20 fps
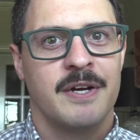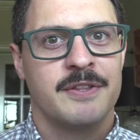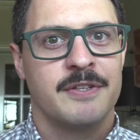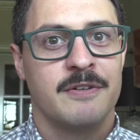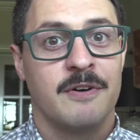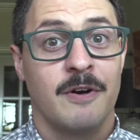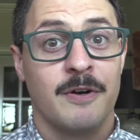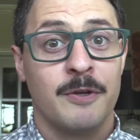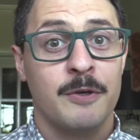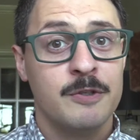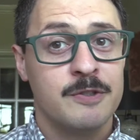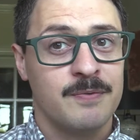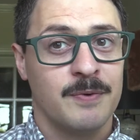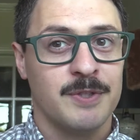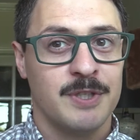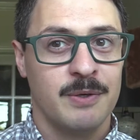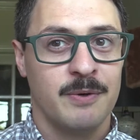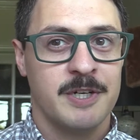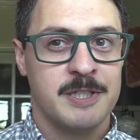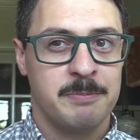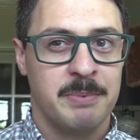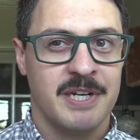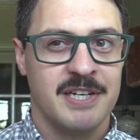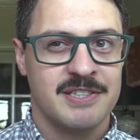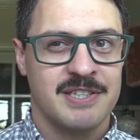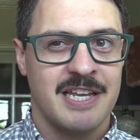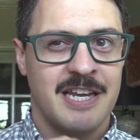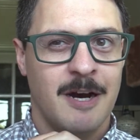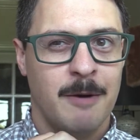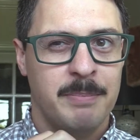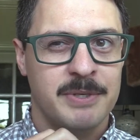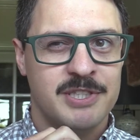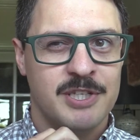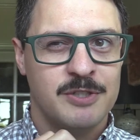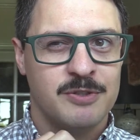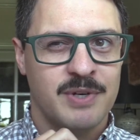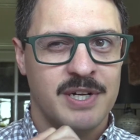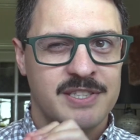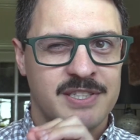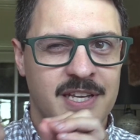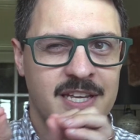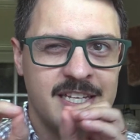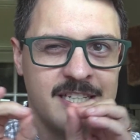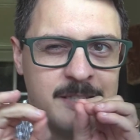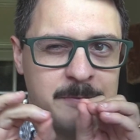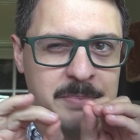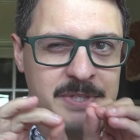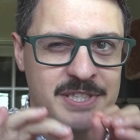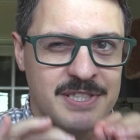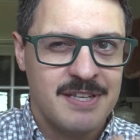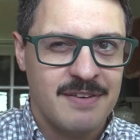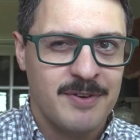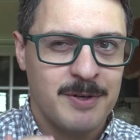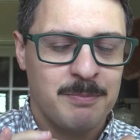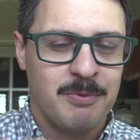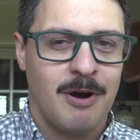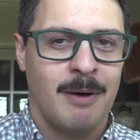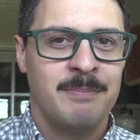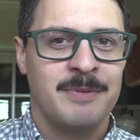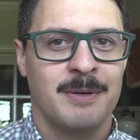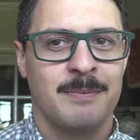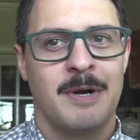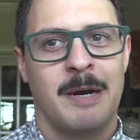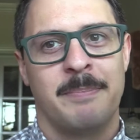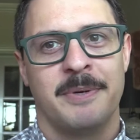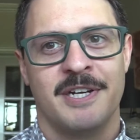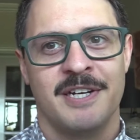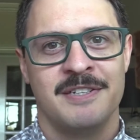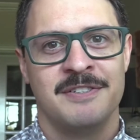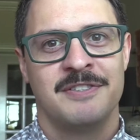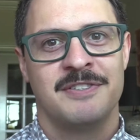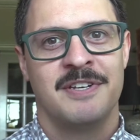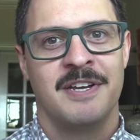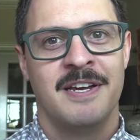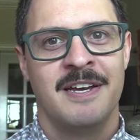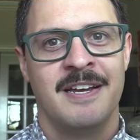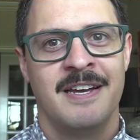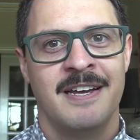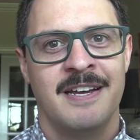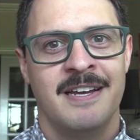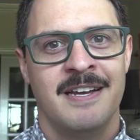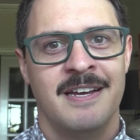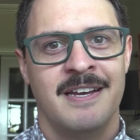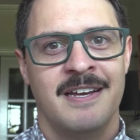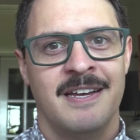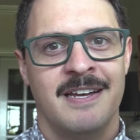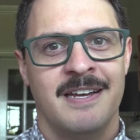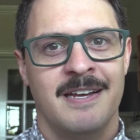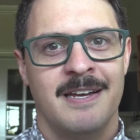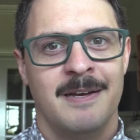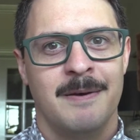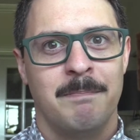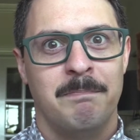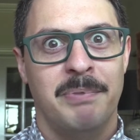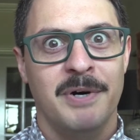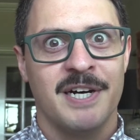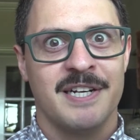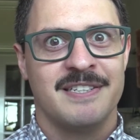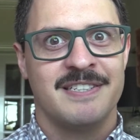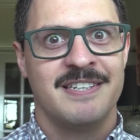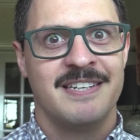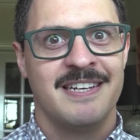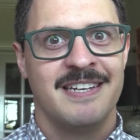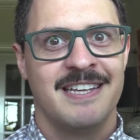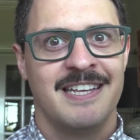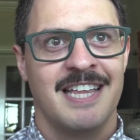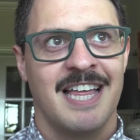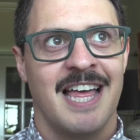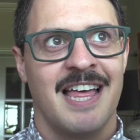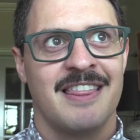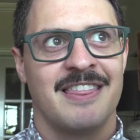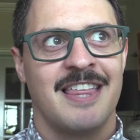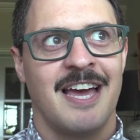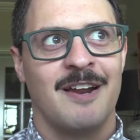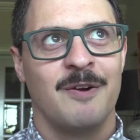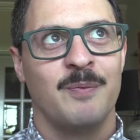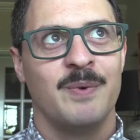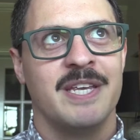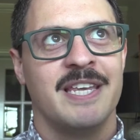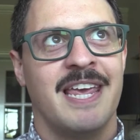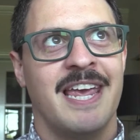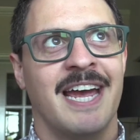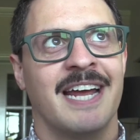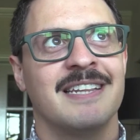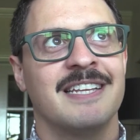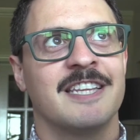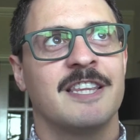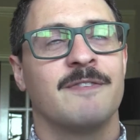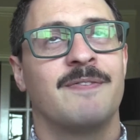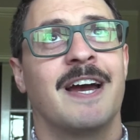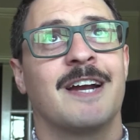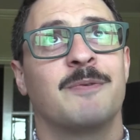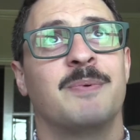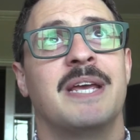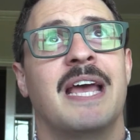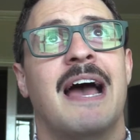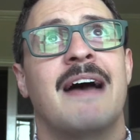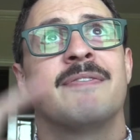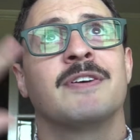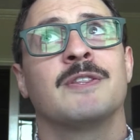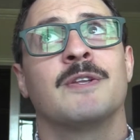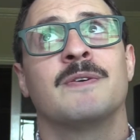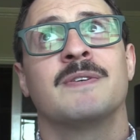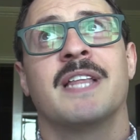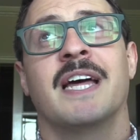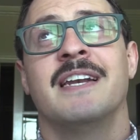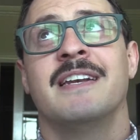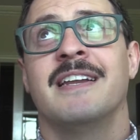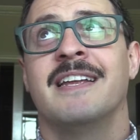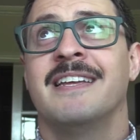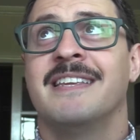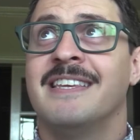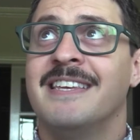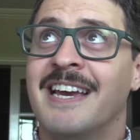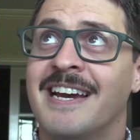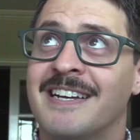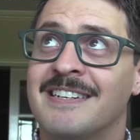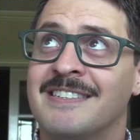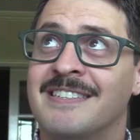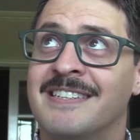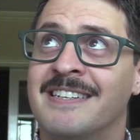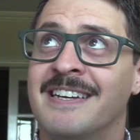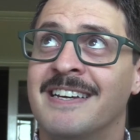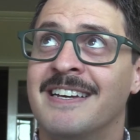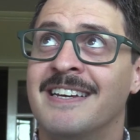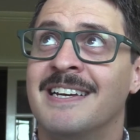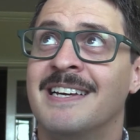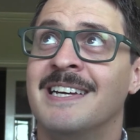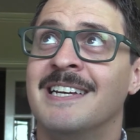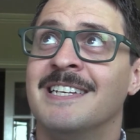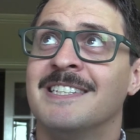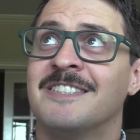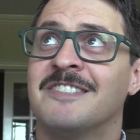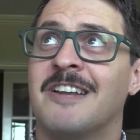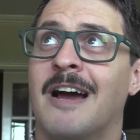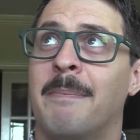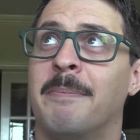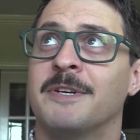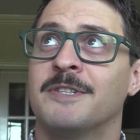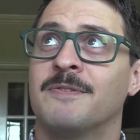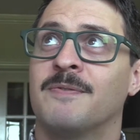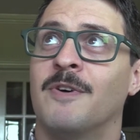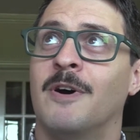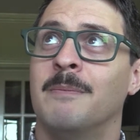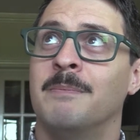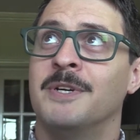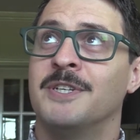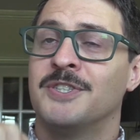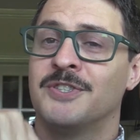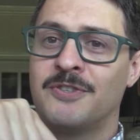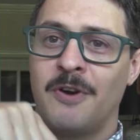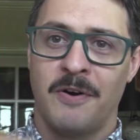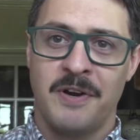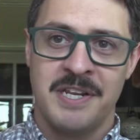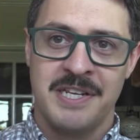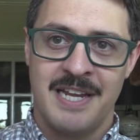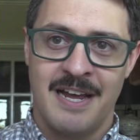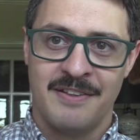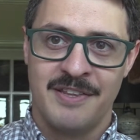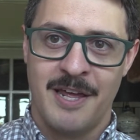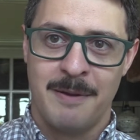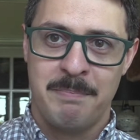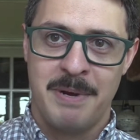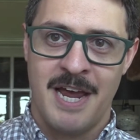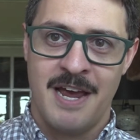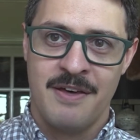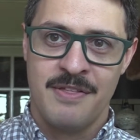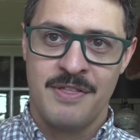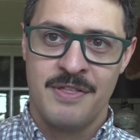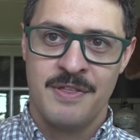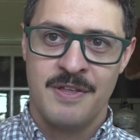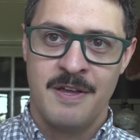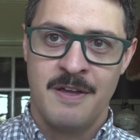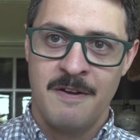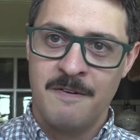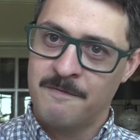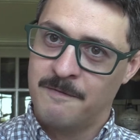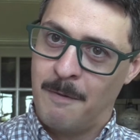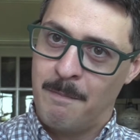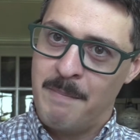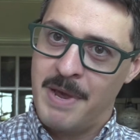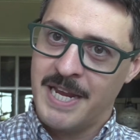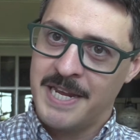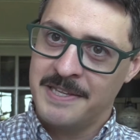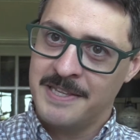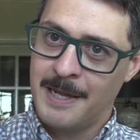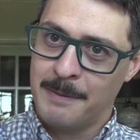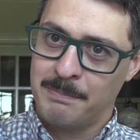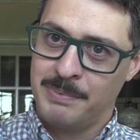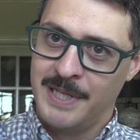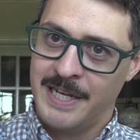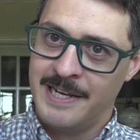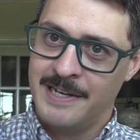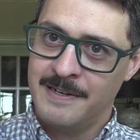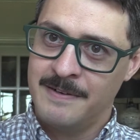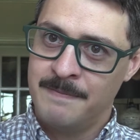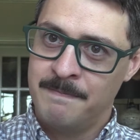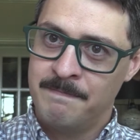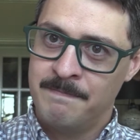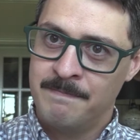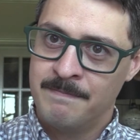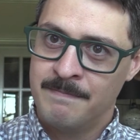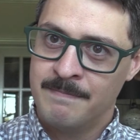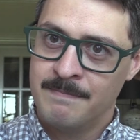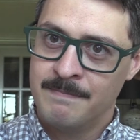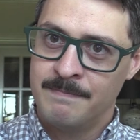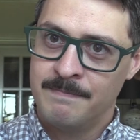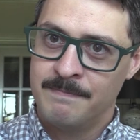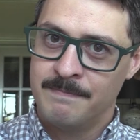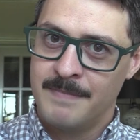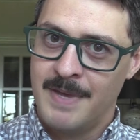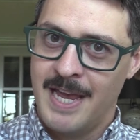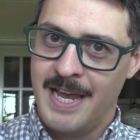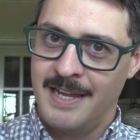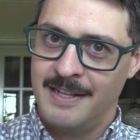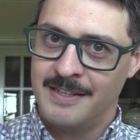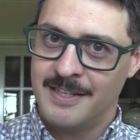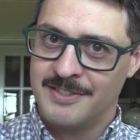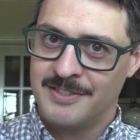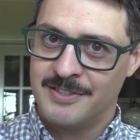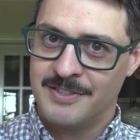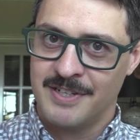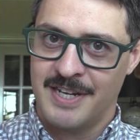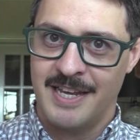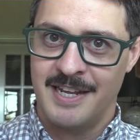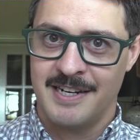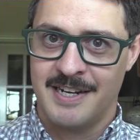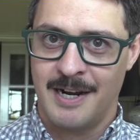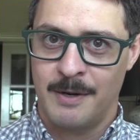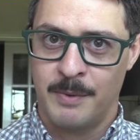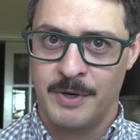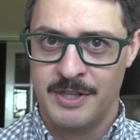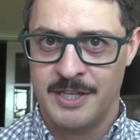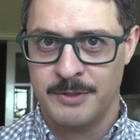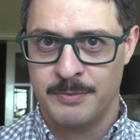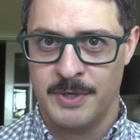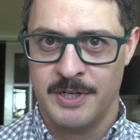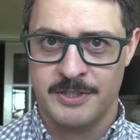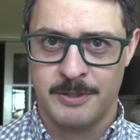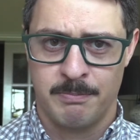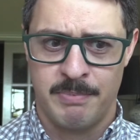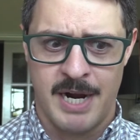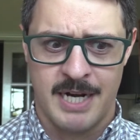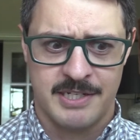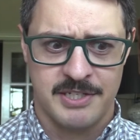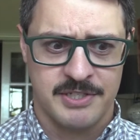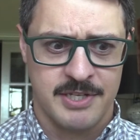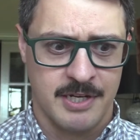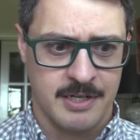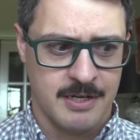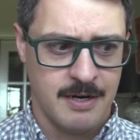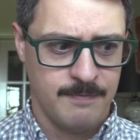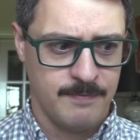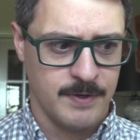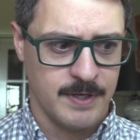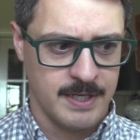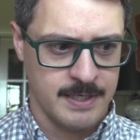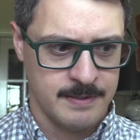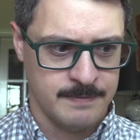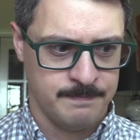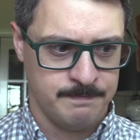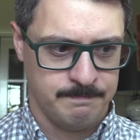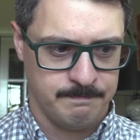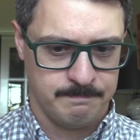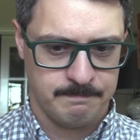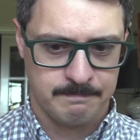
are out there are useful to us because they help us address a specific problem that we're up against. But that we can't let the fact we haven't learned that yet stop us from starting down that path, from making that plan. And this is, again, kind of one of the things we also practice getting comfort in.